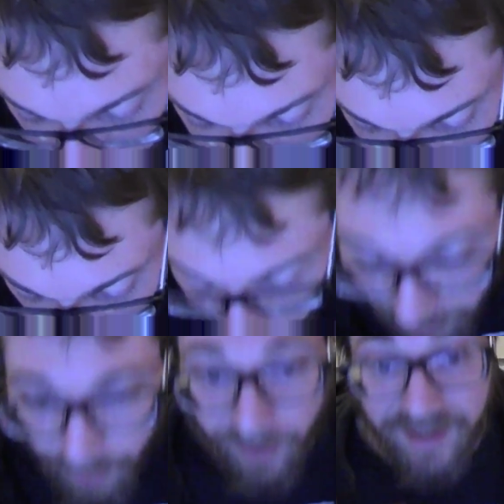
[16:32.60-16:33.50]
Be Destroyed,
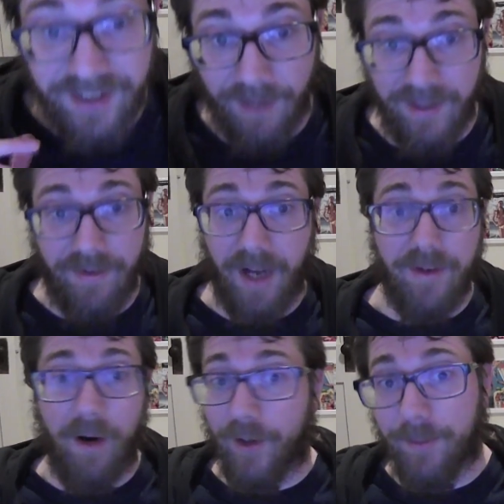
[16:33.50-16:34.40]
by the way, is
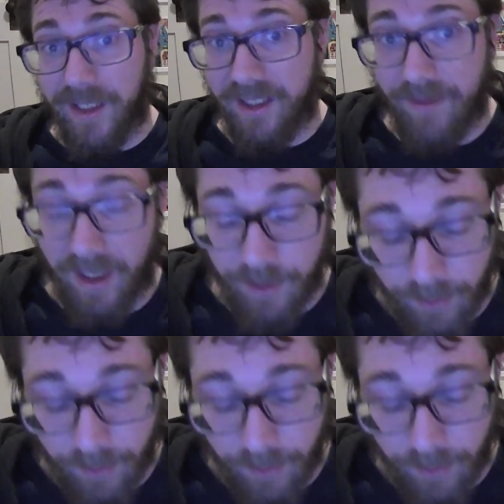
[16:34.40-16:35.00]
$75 median value on